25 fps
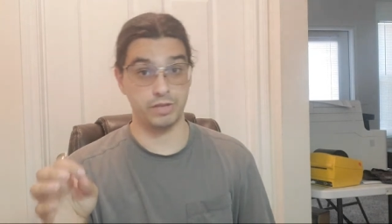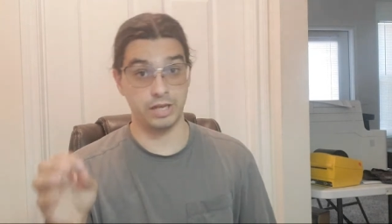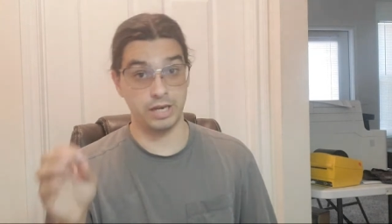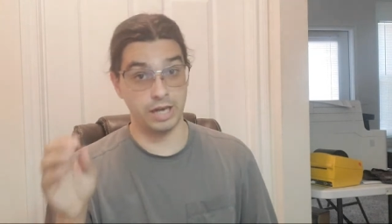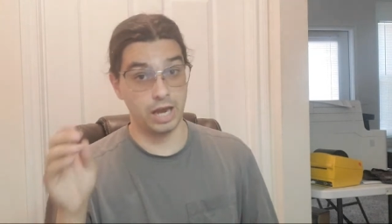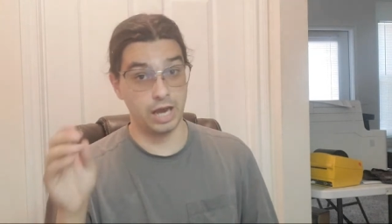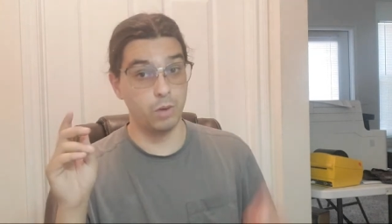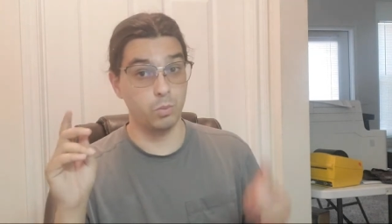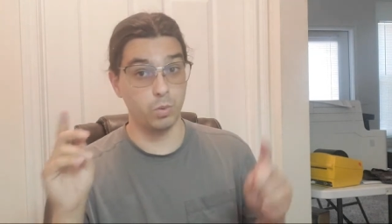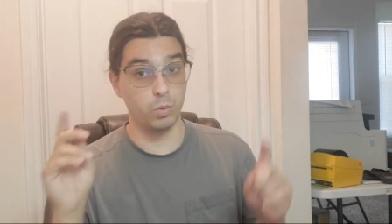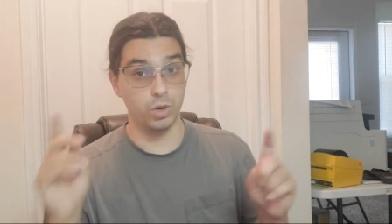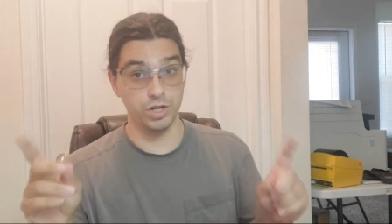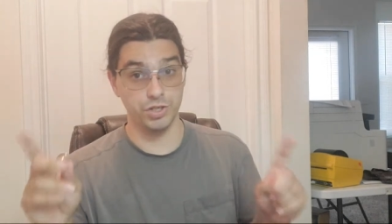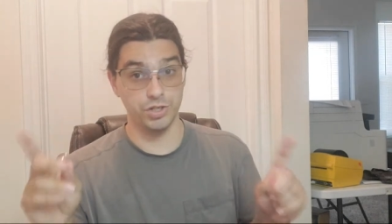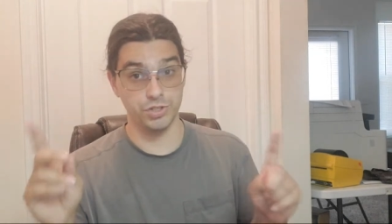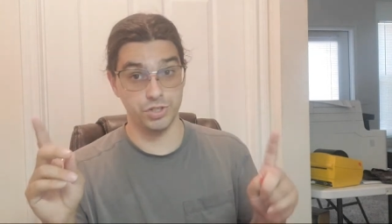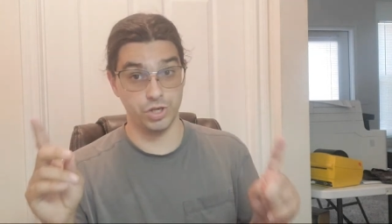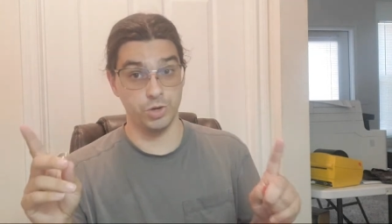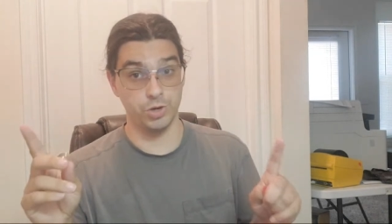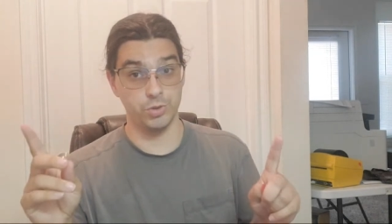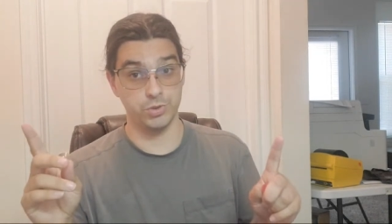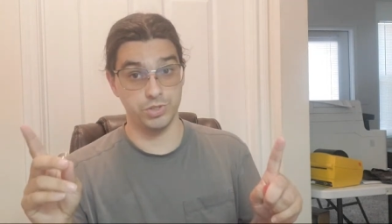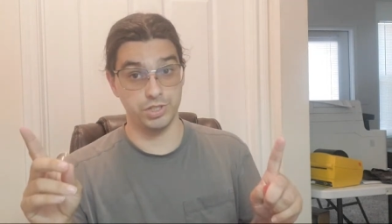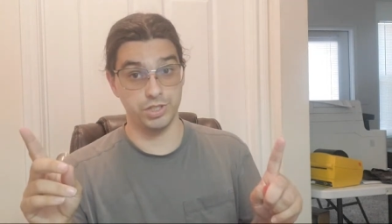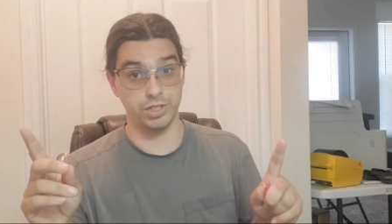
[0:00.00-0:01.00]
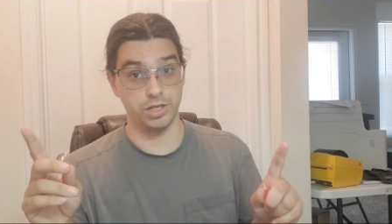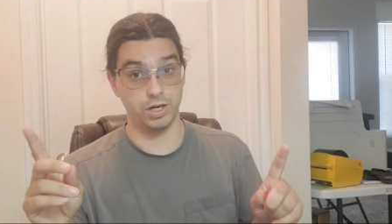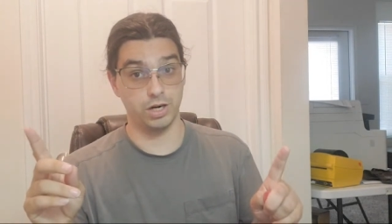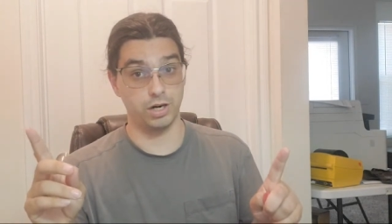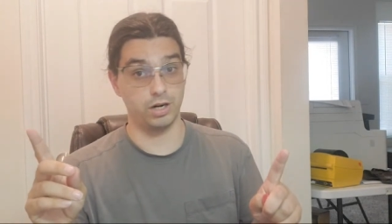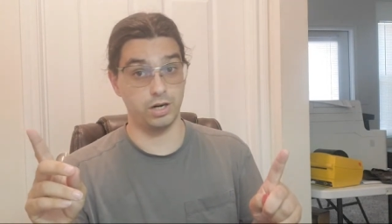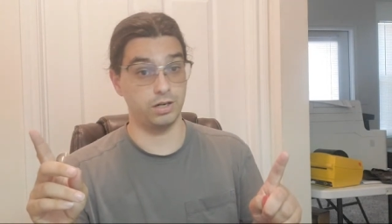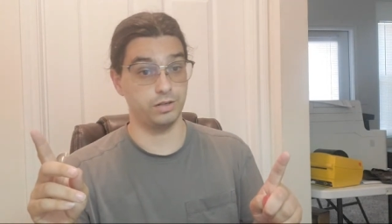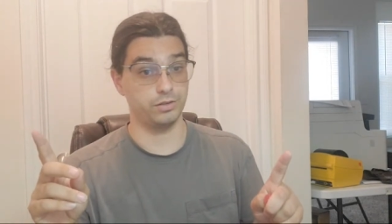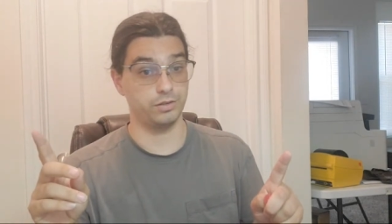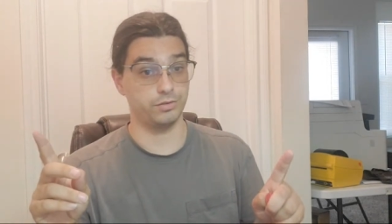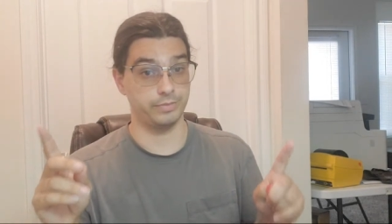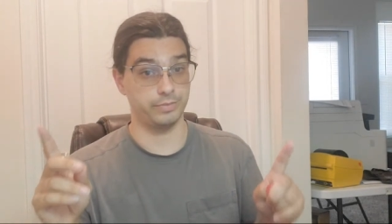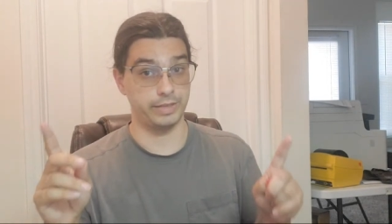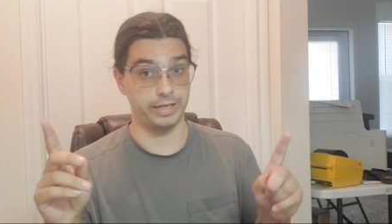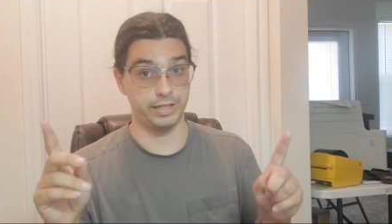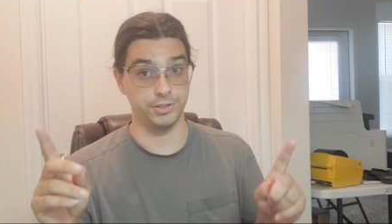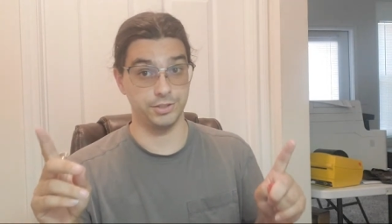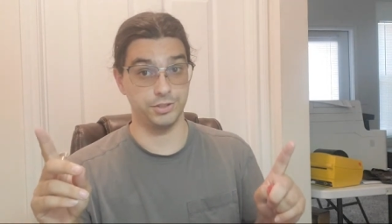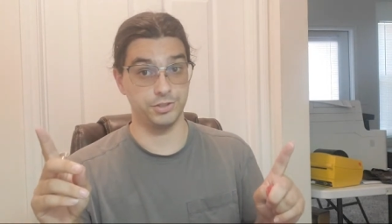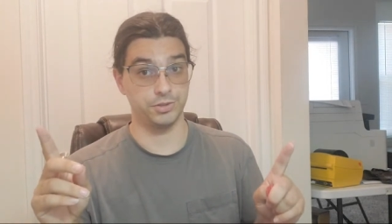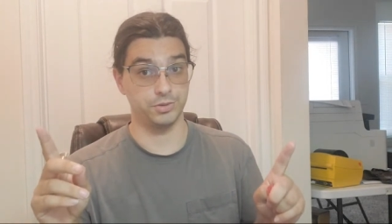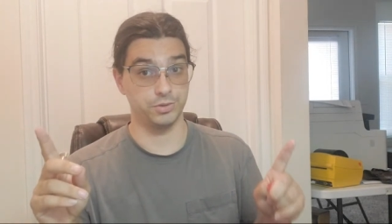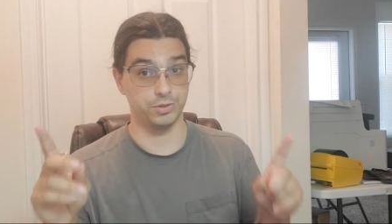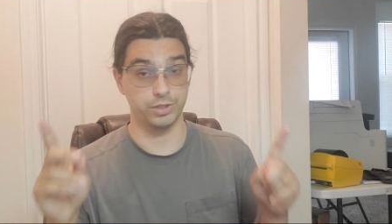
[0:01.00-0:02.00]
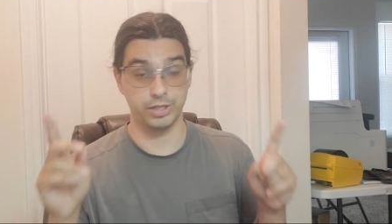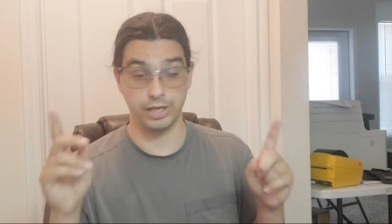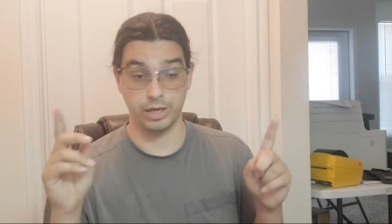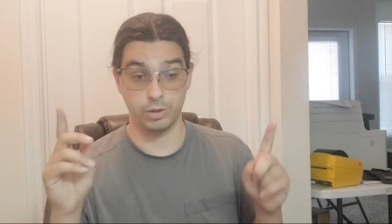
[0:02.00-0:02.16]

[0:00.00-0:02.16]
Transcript: and I was OTR, mind you, okay?